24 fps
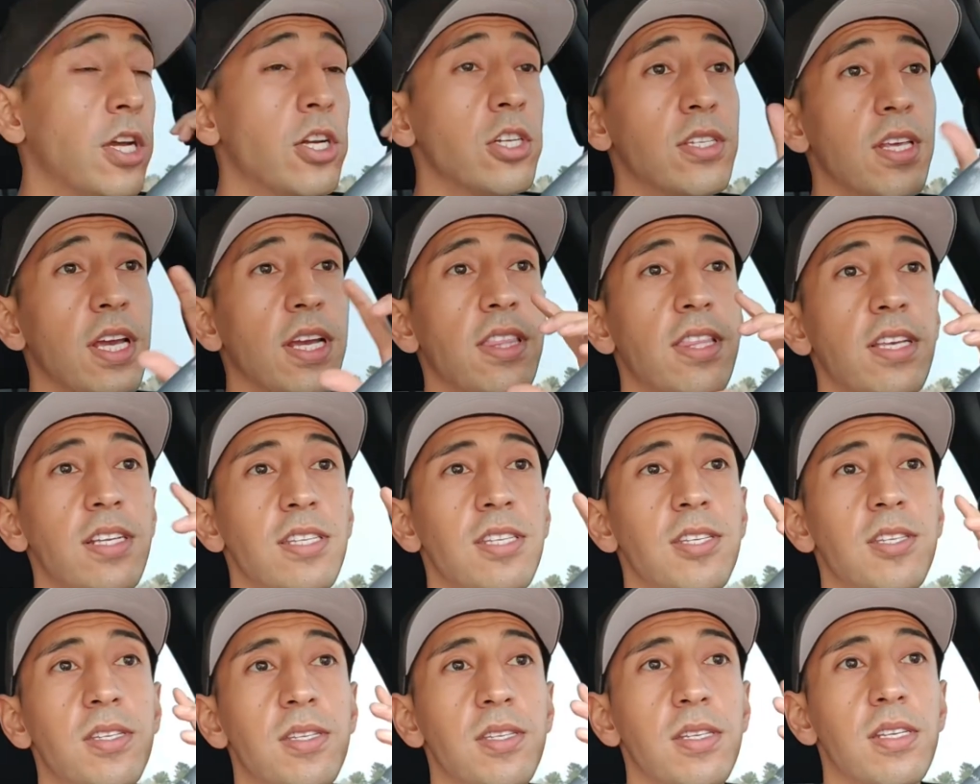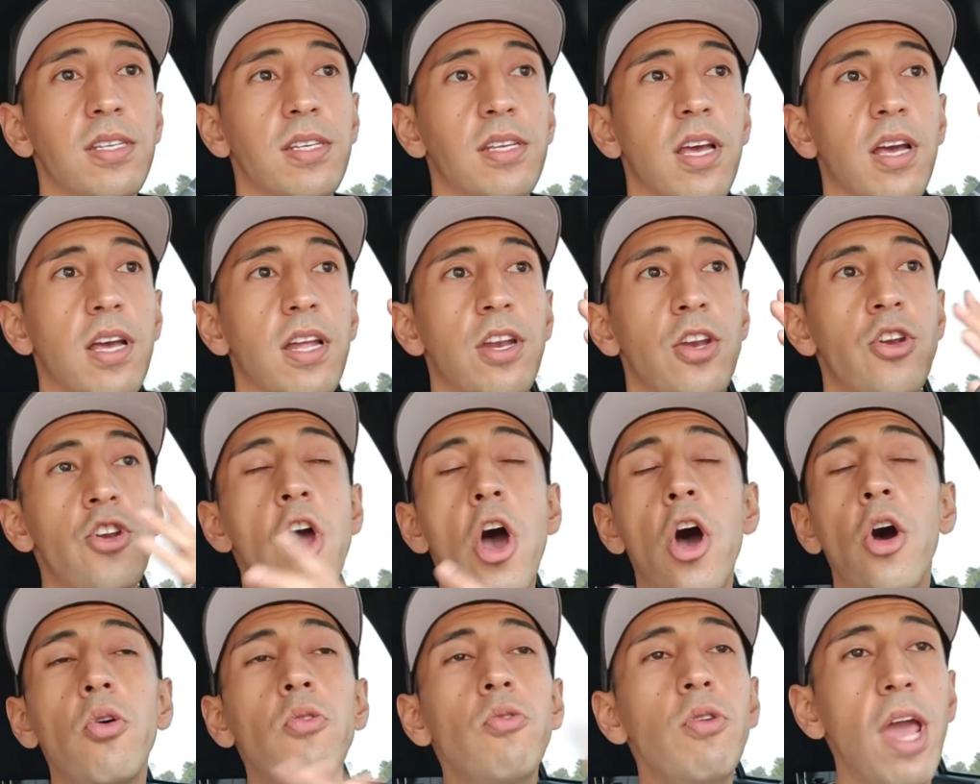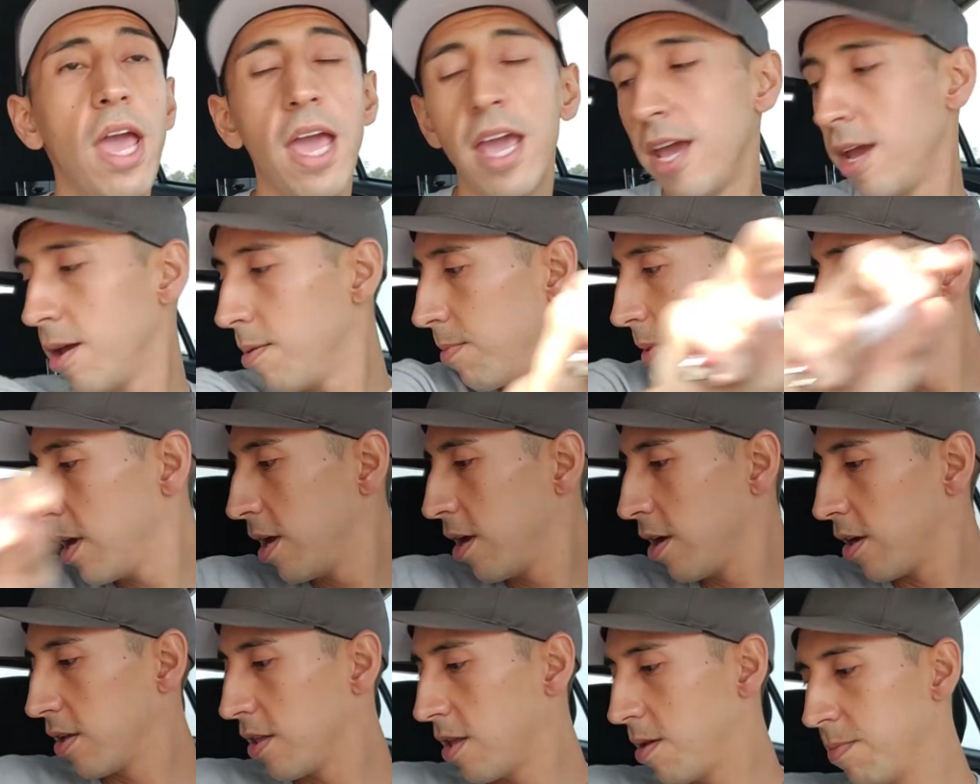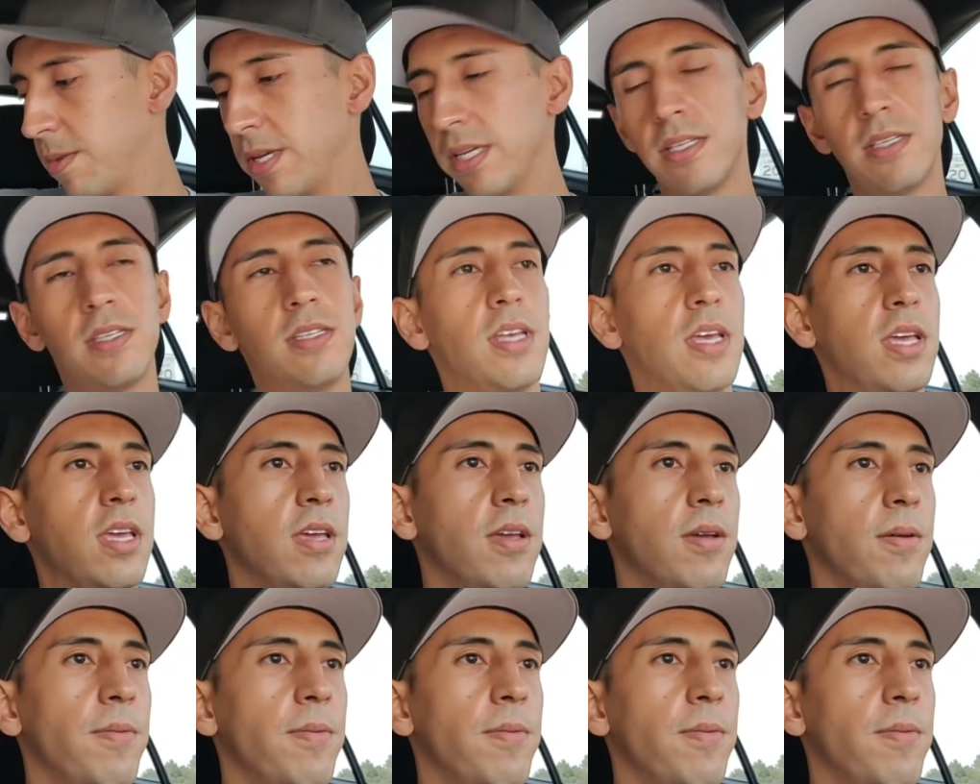there's like this no name, here, let me see.